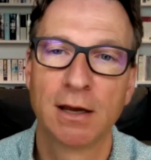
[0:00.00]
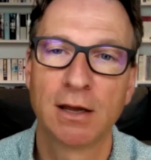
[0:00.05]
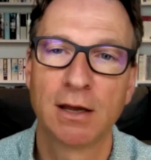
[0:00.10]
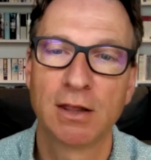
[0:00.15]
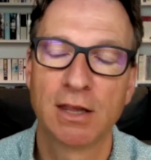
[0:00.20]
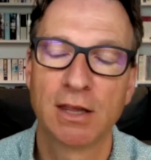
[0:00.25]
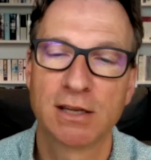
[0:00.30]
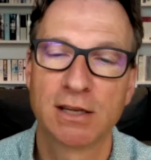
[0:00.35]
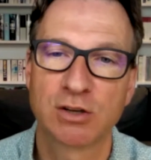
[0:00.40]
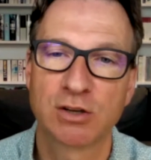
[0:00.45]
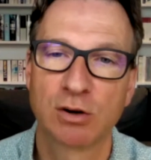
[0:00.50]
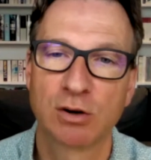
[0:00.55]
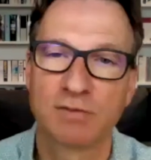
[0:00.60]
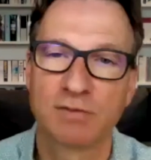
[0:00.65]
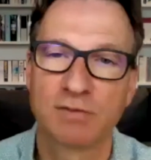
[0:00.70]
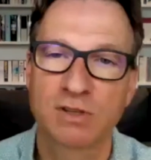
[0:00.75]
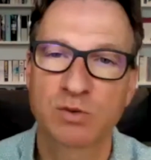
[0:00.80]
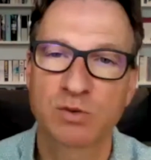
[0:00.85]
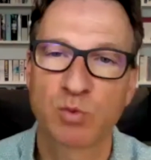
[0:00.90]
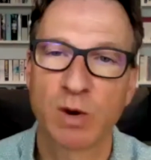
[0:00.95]
this sort of
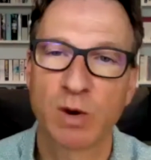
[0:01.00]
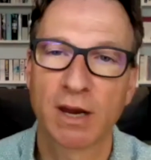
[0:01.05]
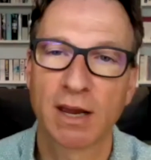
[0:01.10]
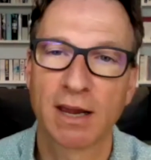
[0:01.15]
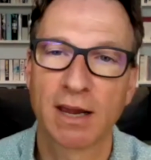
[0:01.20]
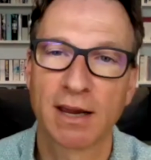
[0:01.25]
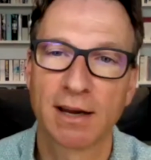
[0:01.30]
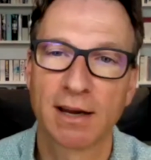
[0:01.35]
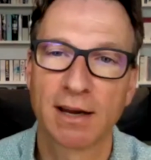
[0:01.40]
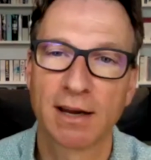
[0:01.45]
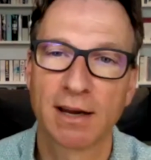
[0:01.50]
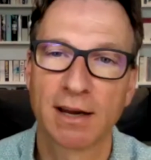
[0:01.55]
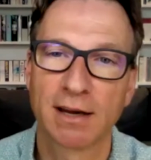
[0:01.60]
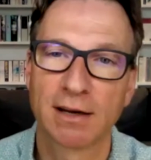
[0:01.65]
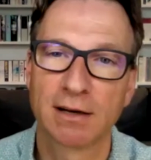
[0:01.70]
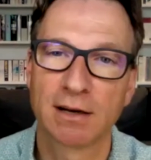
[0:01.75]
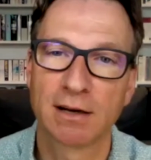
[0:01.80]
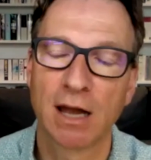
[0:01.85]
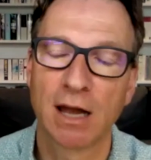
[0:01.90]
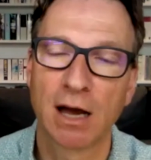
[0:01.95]
swinging
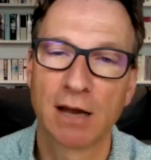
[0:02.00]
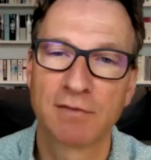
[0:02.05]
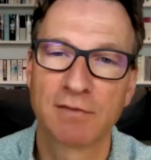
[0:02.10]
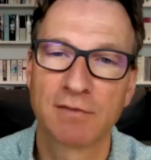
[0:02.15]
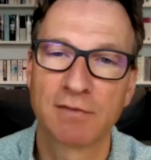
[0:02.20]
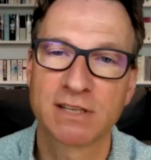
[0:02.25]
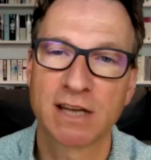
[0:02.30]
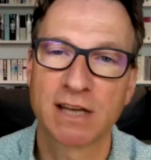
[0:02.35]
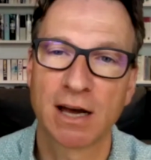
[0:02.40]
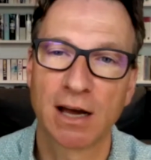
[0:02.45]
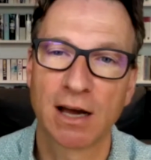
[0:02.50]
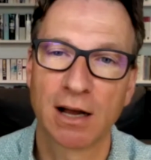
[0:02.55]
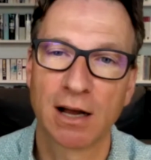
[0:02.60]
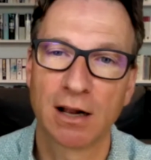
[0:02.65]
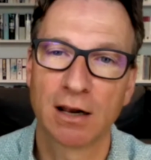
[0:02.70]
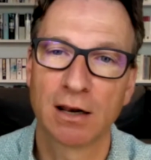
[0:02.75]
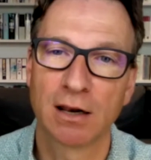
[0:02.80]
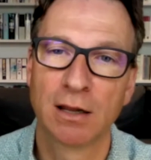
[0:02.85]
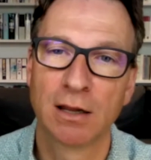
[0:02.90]
lifestyle